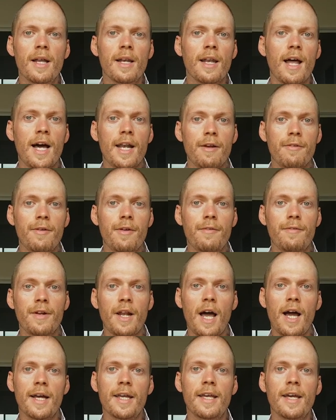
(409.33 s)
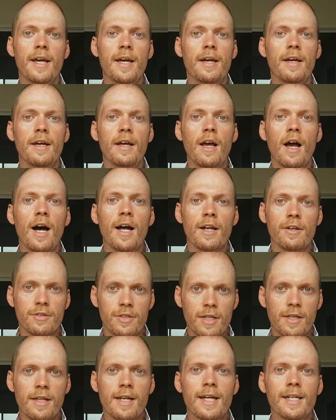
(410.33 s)
like the video if you like it, and I'll
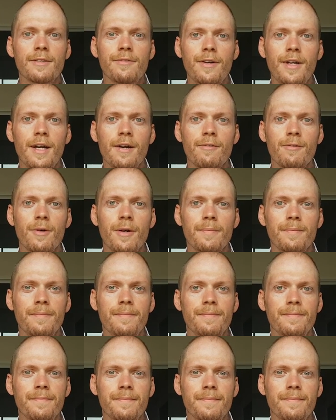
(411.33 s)
see you in the next video, everyone.